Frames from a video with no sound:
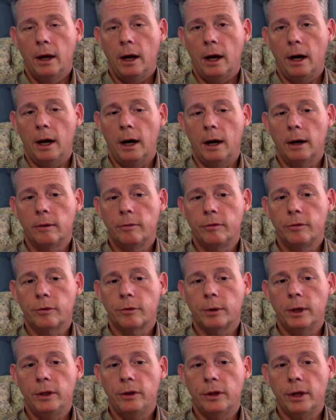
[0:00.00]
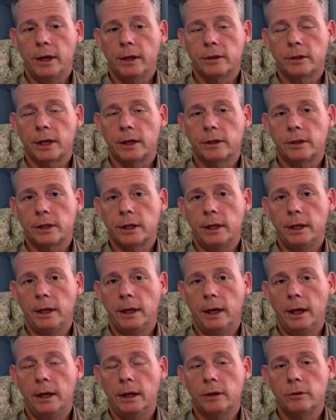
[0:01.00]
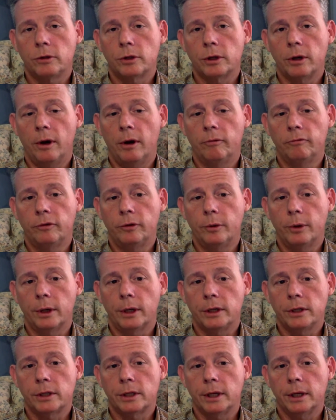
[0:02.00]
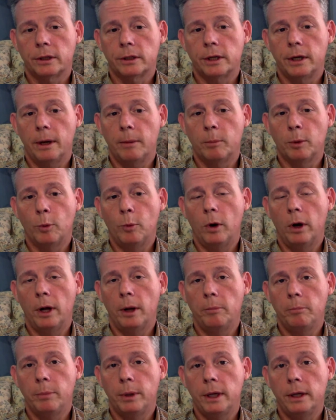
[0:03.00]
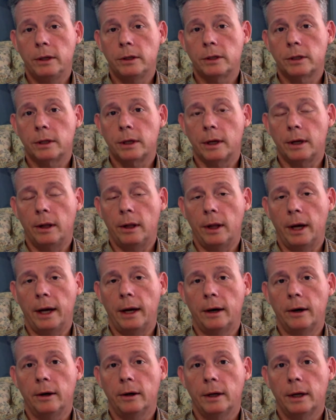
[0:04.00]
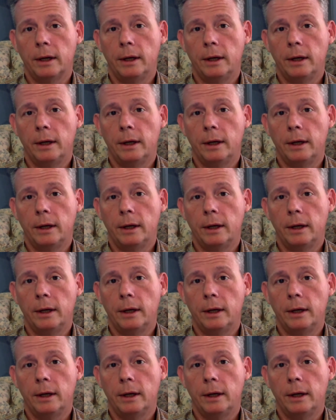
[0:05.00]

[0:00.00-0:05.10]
3 things I see in Psalm 46. Number 1, peace declared.